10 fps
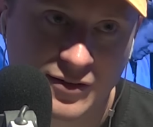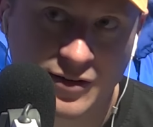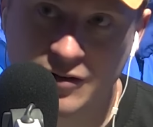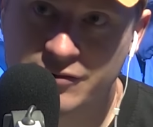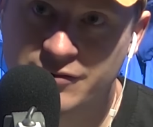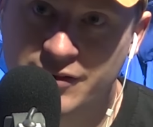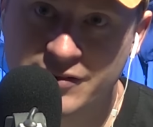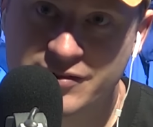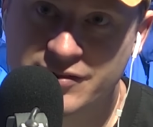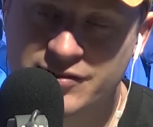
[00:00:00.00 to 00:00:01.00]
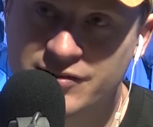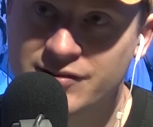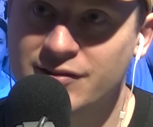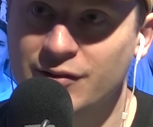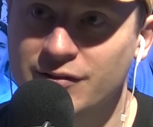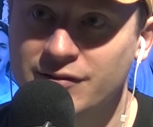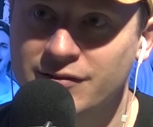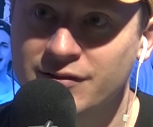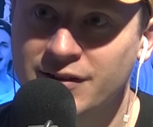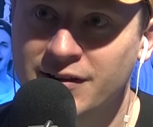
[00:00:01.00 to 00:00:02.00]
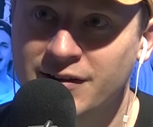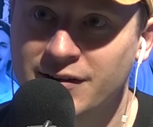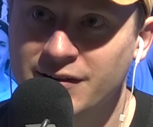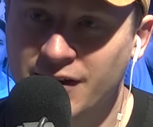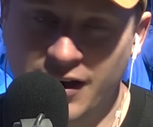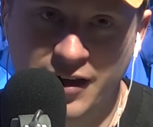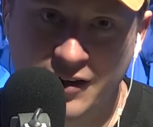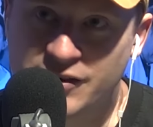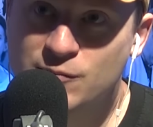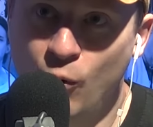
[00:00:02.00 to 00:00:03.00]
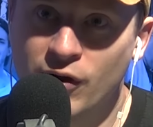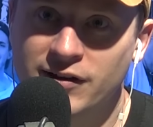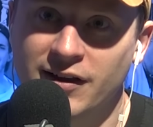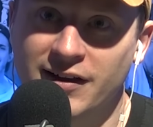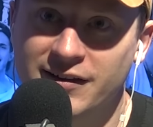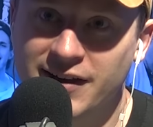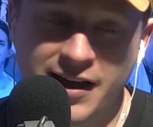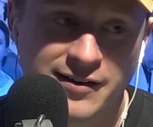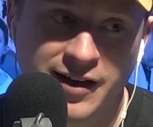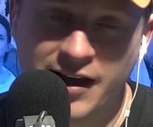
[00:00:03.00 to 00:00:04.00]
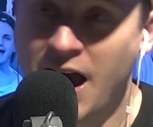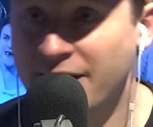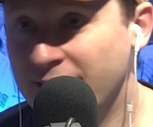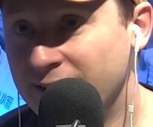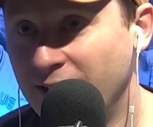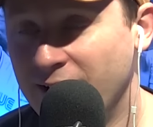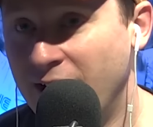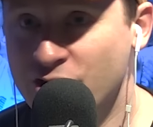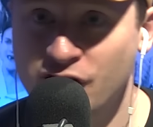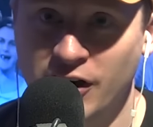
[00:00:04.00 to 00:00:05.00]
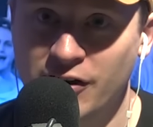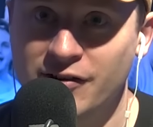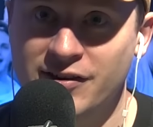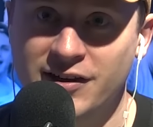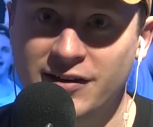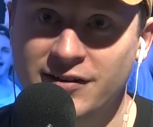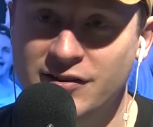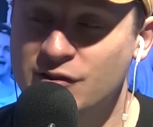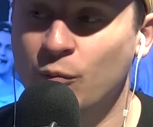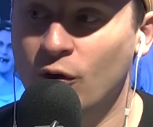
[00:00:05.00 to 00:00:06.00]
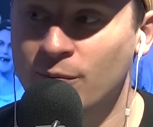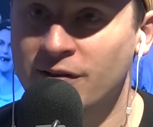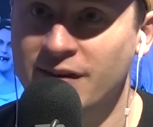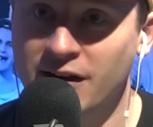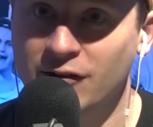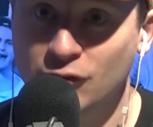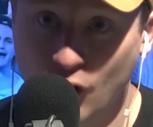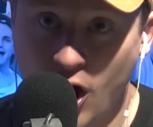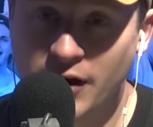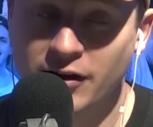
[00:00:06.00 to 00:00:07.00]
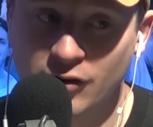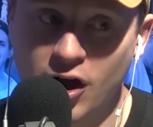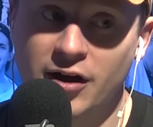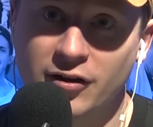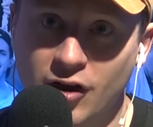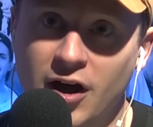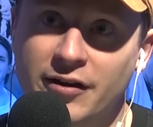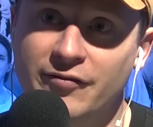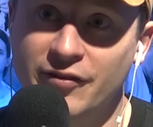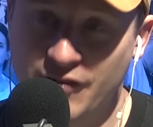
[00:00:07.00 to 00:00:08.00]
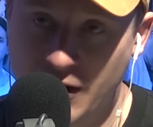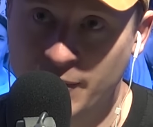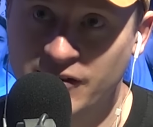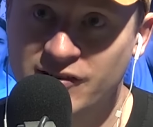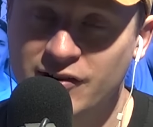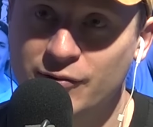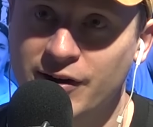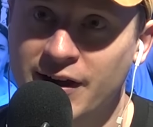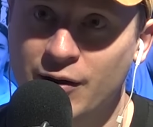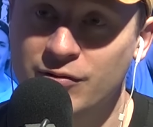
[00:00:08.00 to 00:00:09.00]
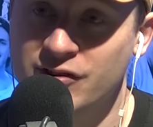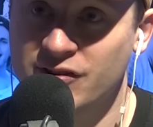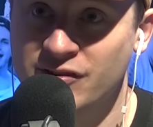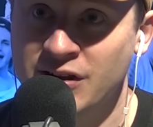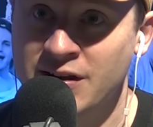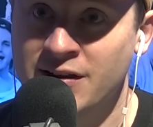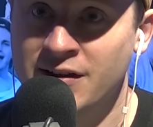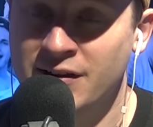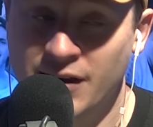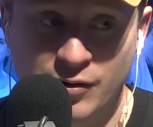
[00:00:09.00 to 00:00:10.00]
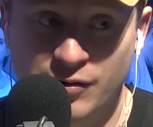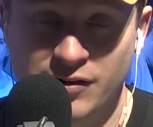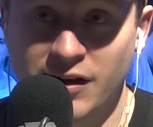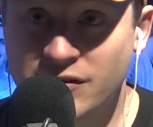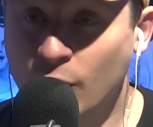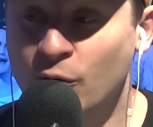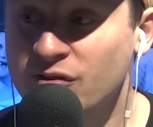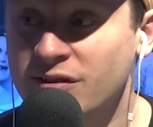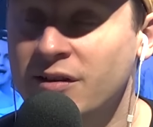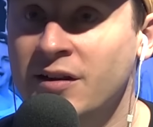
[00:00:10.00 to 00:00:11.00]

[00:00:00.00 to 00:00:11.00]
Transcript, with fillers: you know, that's this is the at this point, like again, I, I, think that I share the disappointment that a lot, a lot, a lot of the fan base does right now, which is that it's almost